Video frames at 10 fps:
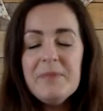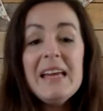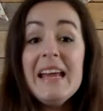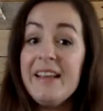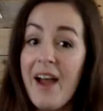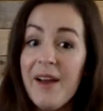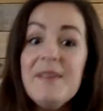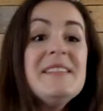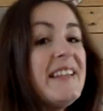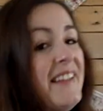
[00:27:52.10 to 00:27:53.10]
It
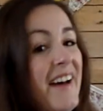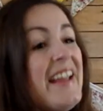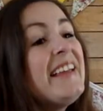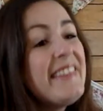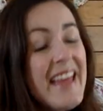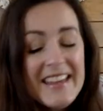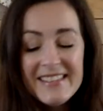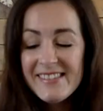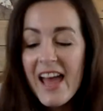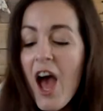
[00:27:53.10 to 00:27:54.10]
goes like
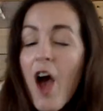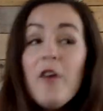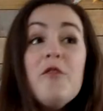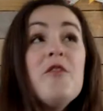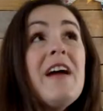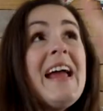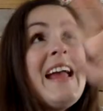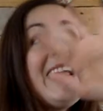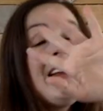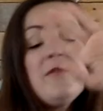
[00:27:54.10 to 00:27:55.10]
this.
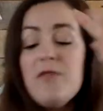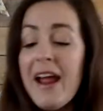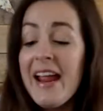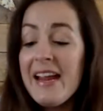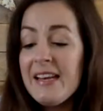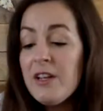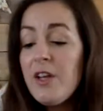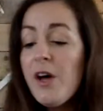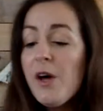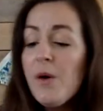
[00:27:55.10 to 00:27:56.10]
Rain, rain,
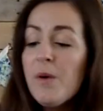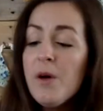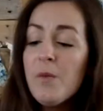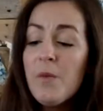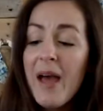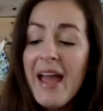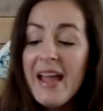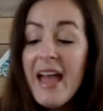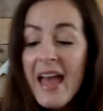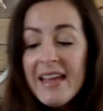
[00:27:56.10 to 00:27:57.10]
go
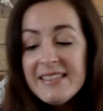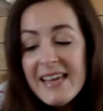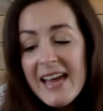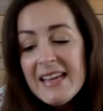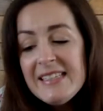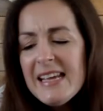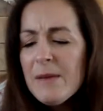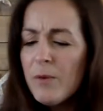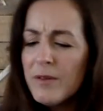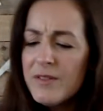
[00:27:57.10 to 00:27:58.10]
away. Daddy
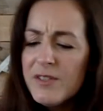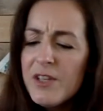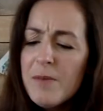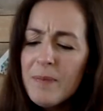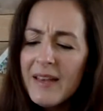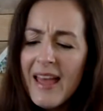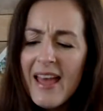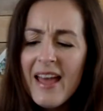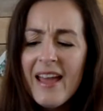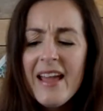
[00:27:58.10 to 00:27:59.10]
wants to
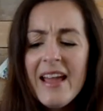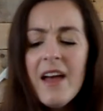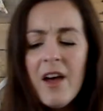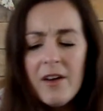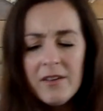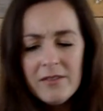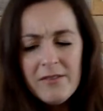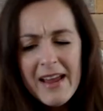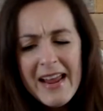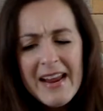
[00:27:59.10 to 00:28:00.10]
play.
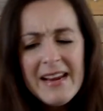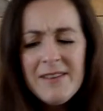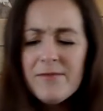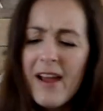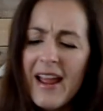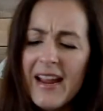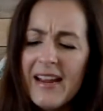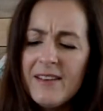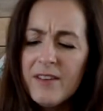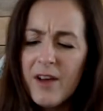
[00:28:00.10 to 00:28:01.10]
Rain,
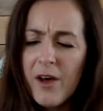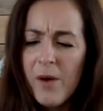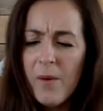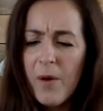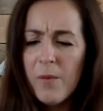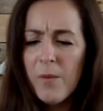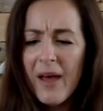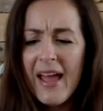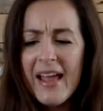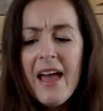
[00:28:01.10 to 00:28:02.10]
rain, go
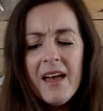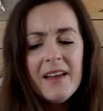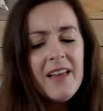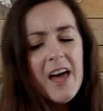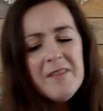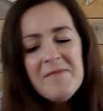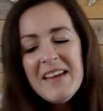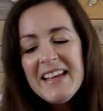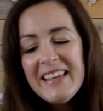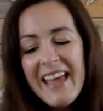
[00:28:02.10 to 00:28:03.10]
away. Come
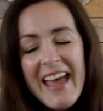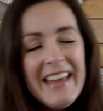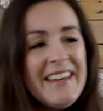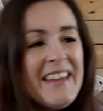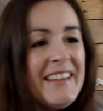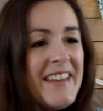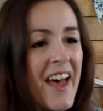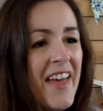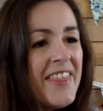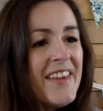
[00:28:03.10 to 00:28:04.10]
again
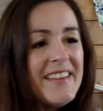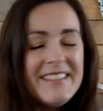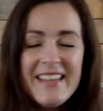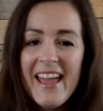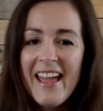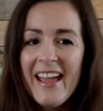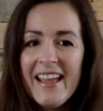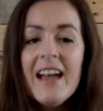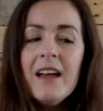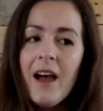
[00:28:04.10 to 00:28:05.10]
another
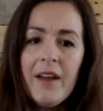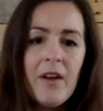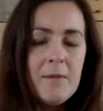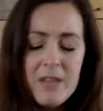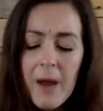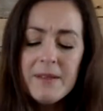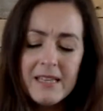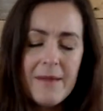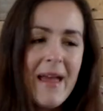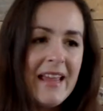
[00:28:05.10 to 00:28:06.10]
day. And I'm
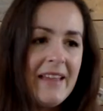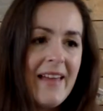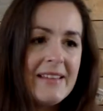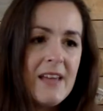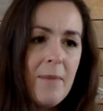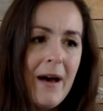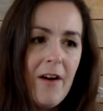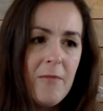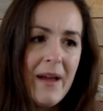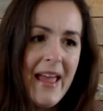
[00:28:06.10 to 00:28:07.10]
totally making that up out
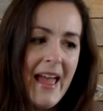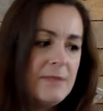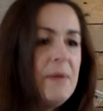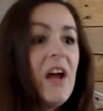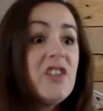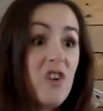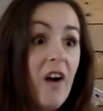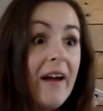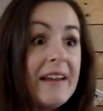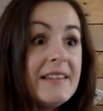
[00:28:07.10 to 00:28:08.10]
of my head, but I
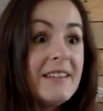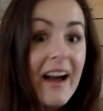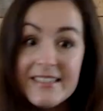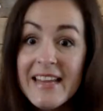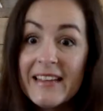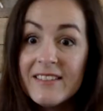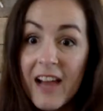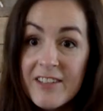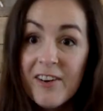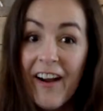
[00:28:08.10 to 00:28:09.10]
tried. I
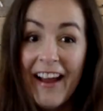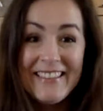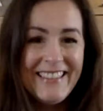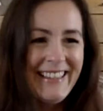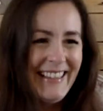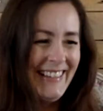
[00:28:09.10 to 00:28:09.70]
tried.